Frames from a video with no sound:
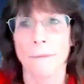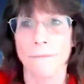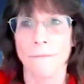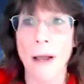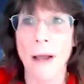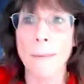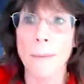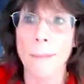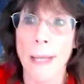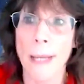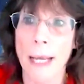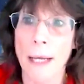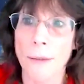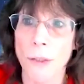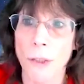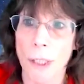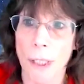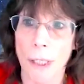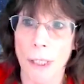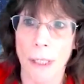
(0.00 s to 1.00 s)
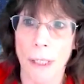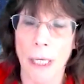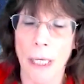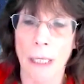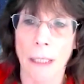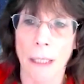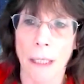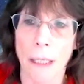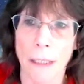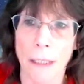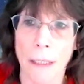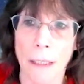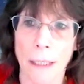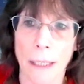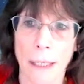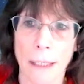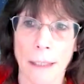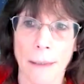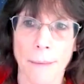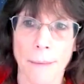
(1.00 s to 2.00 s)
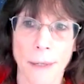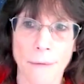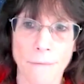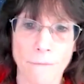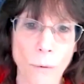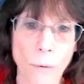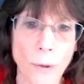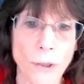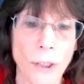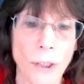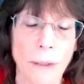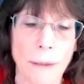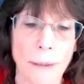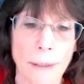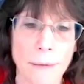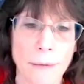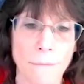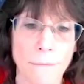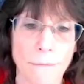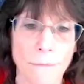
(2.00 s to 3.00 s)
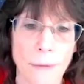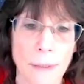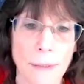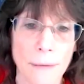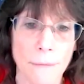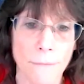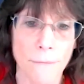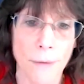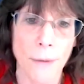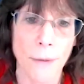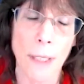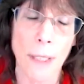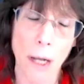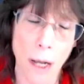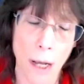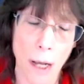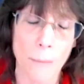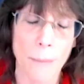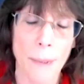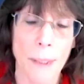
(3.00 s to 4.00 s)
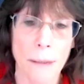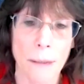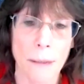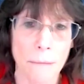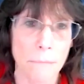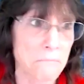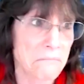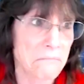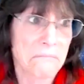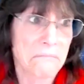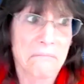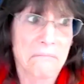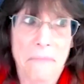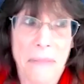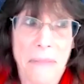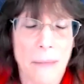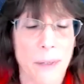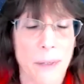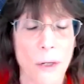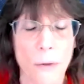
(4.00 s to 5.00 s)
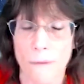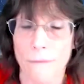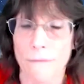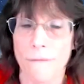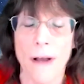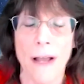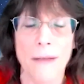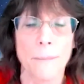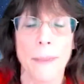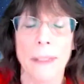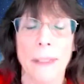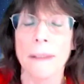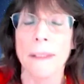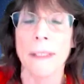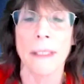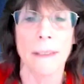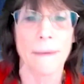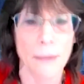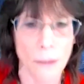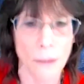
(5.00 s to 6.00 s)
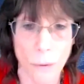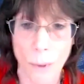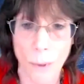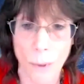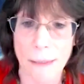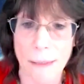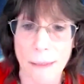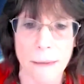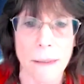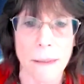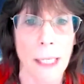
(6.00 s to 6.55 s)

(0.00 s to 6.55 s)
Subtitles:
fibromyalgia, unfortunately, is a very common, maybe over 5 million in the U.S.